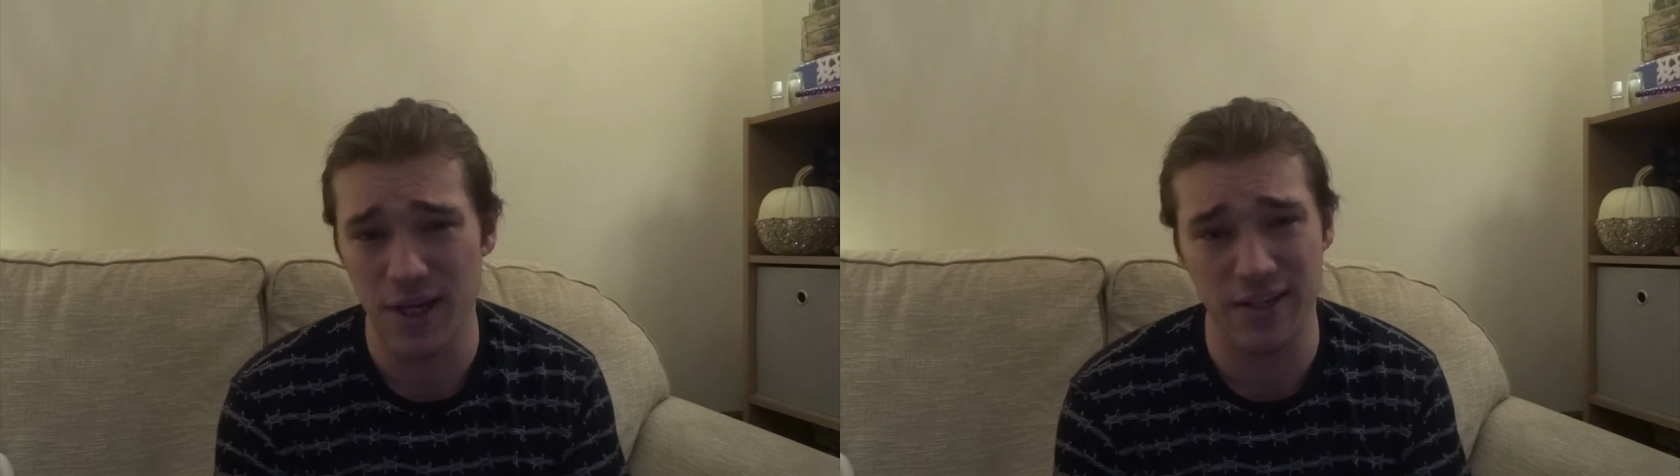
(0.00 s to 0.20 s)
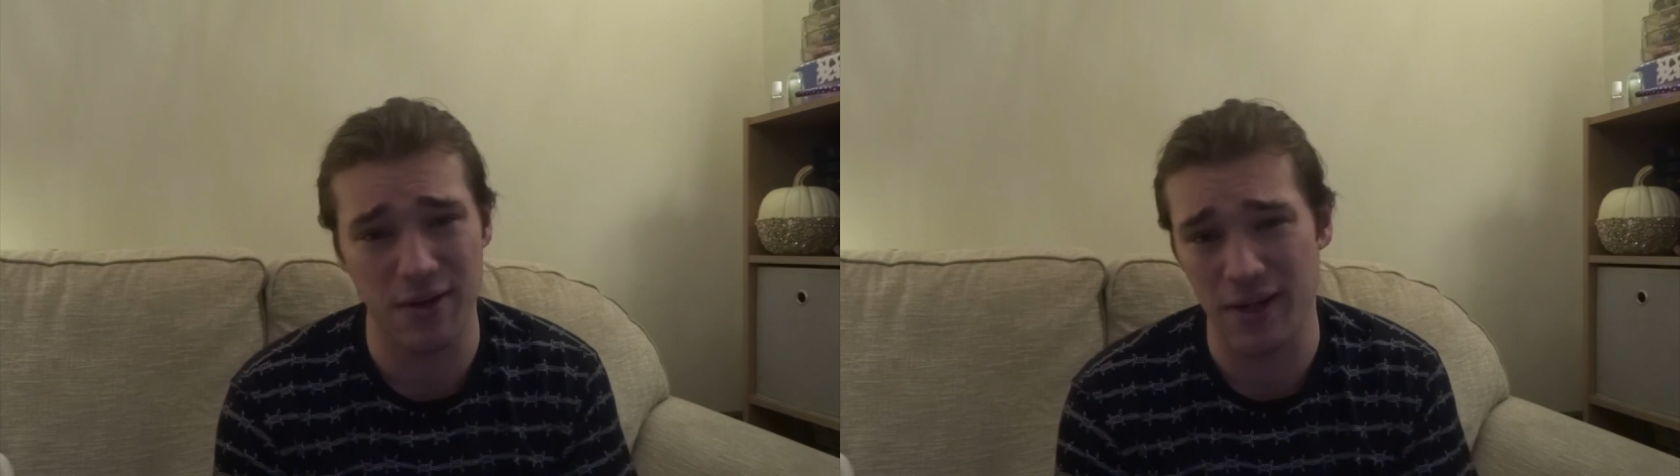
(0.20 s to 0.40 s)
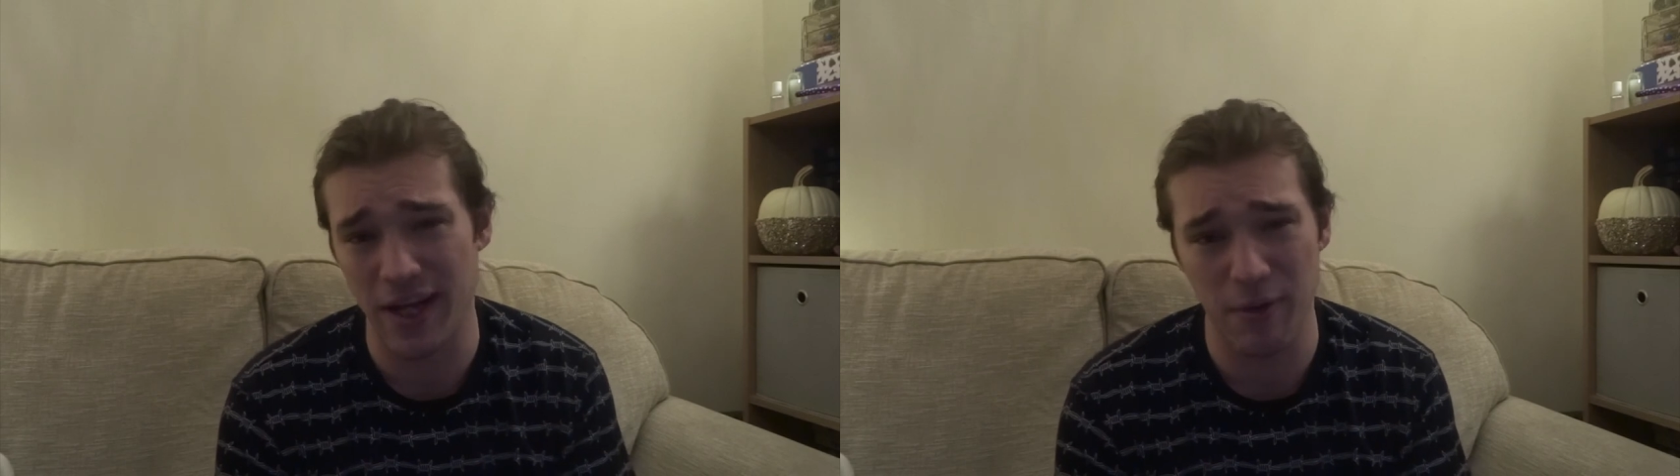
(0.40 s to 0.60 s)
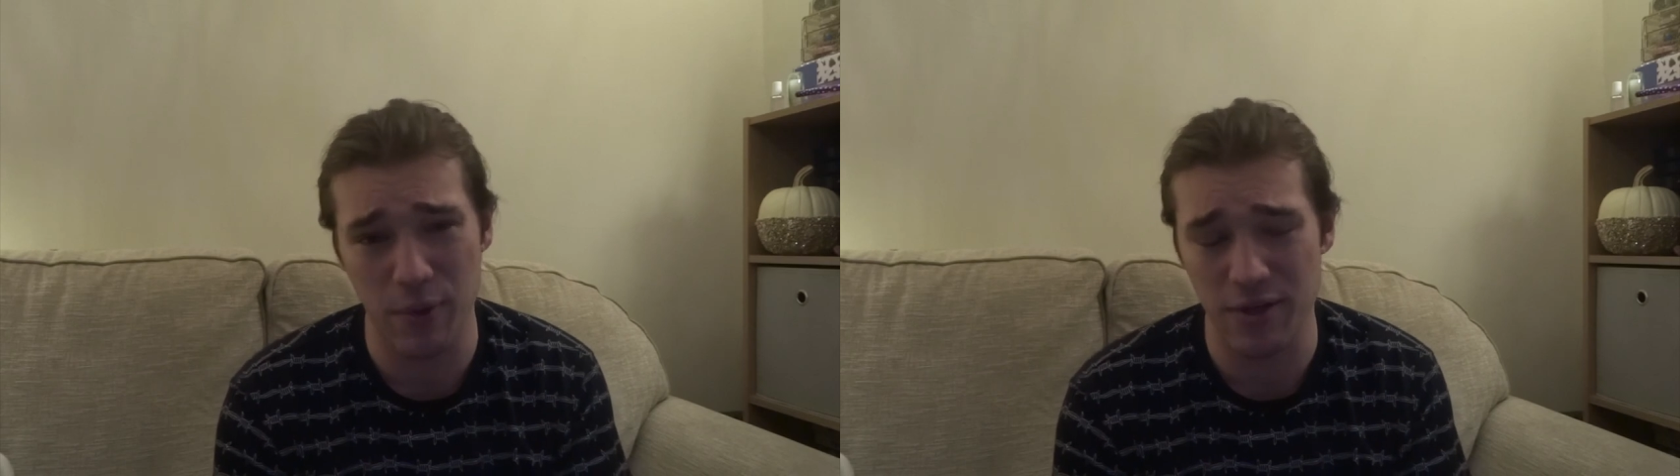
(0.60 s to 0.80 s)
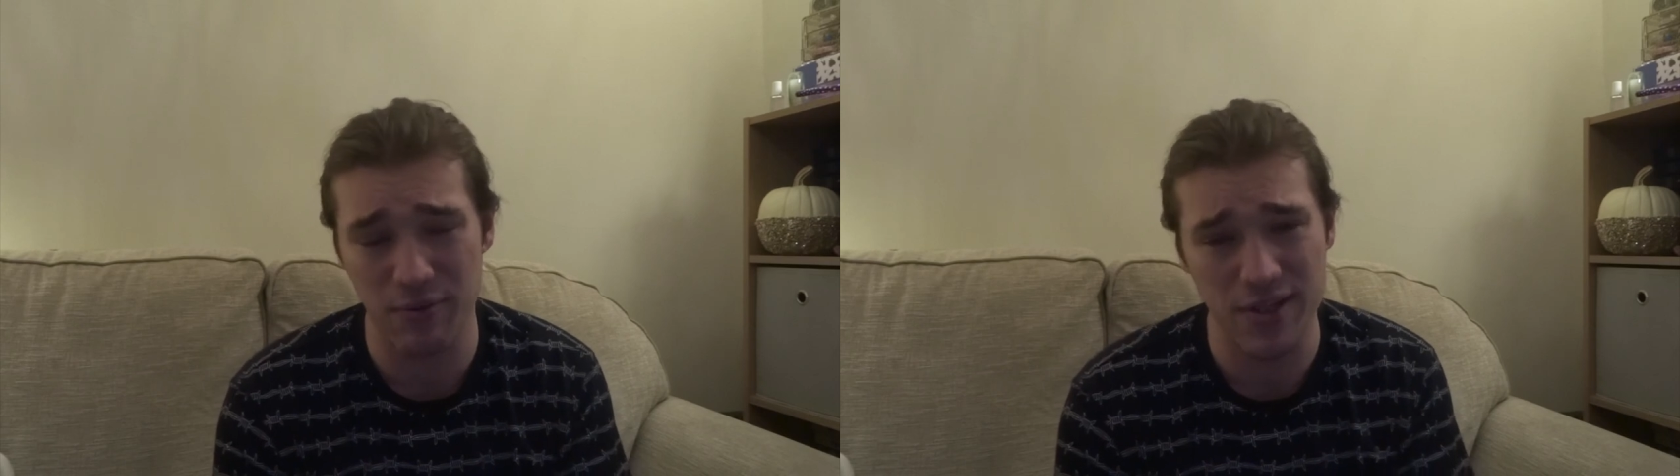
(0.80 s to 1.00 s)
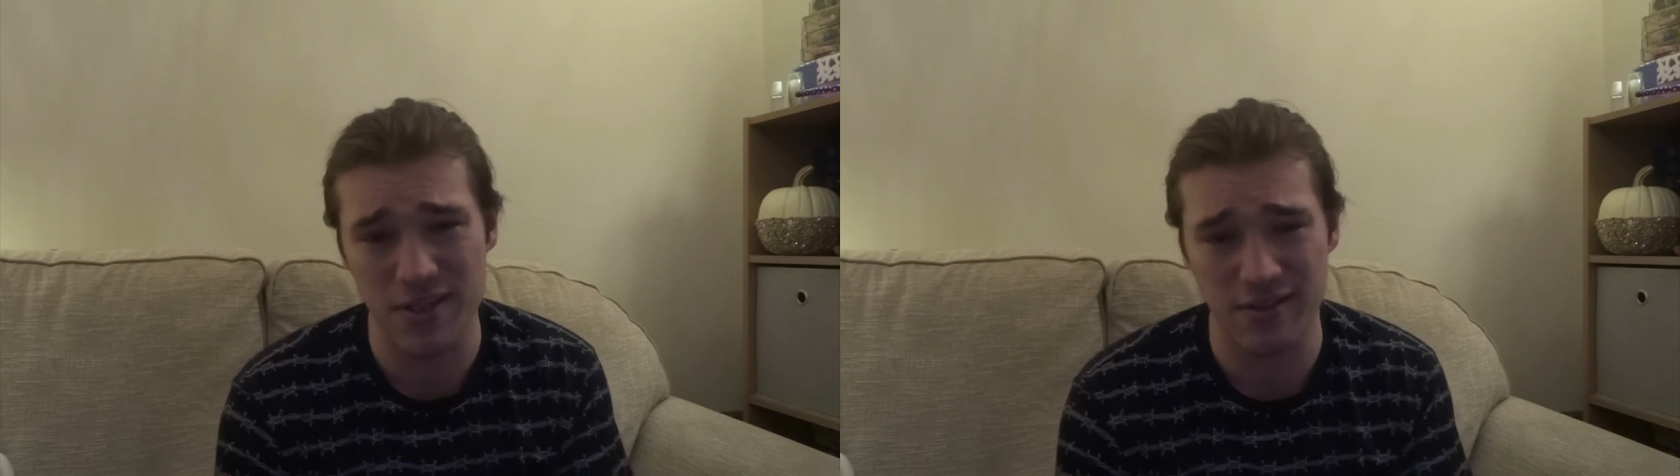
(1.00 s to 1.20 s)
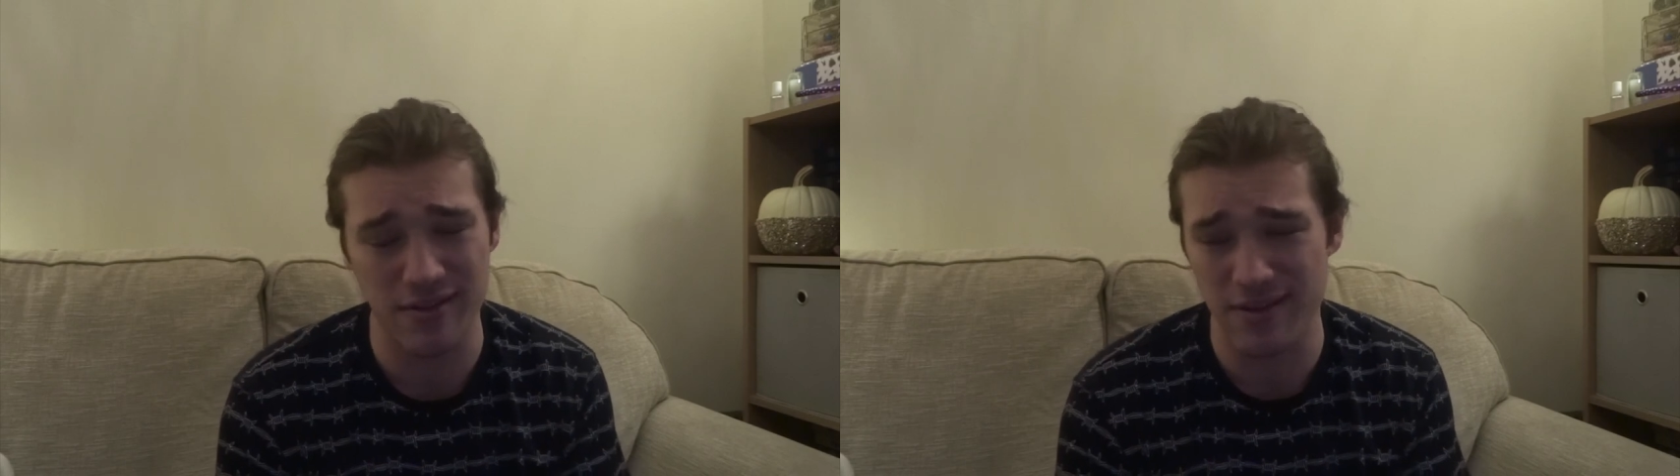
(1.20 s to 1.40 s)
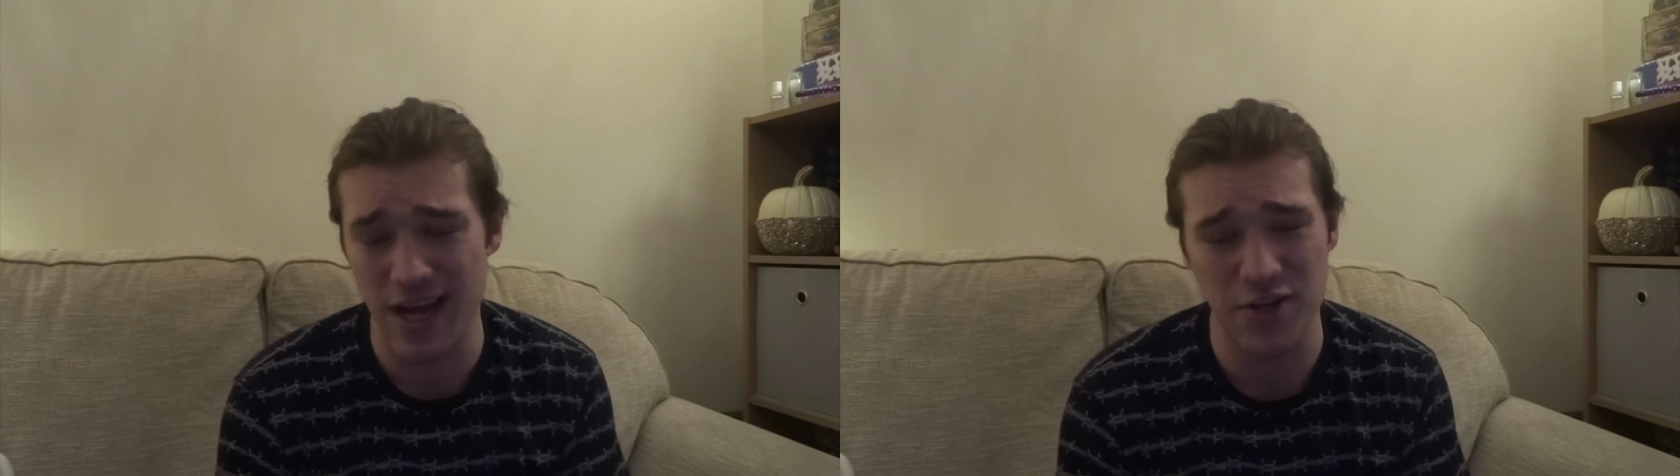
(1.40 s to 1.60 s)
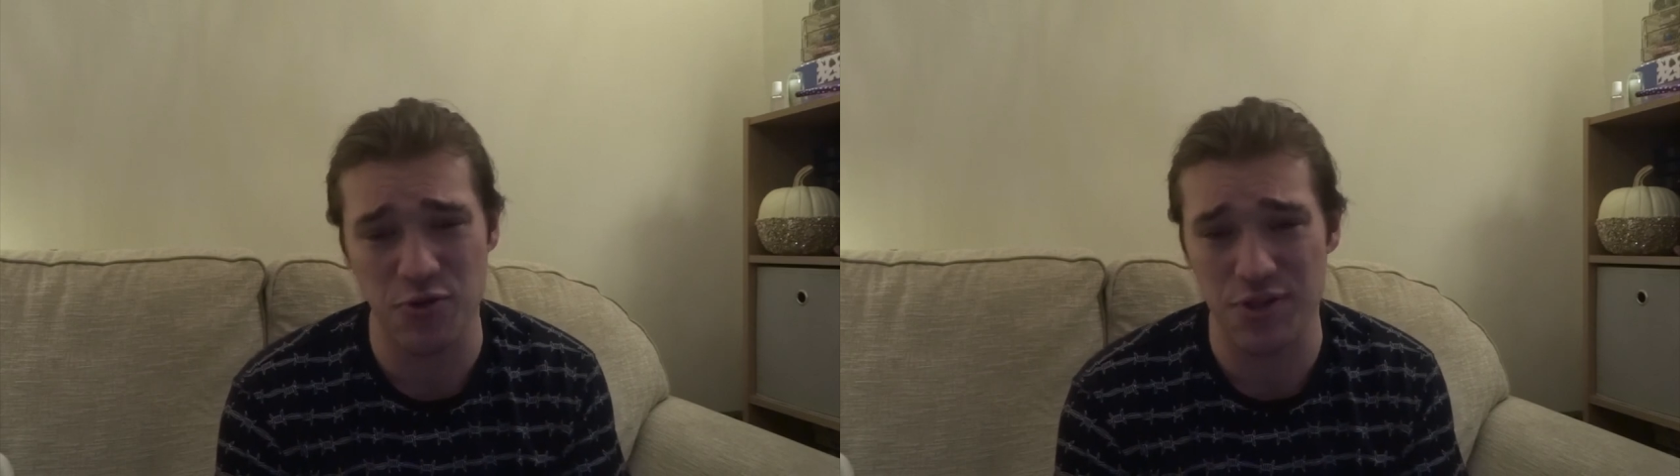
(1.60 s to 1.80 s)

I don't care whether it's national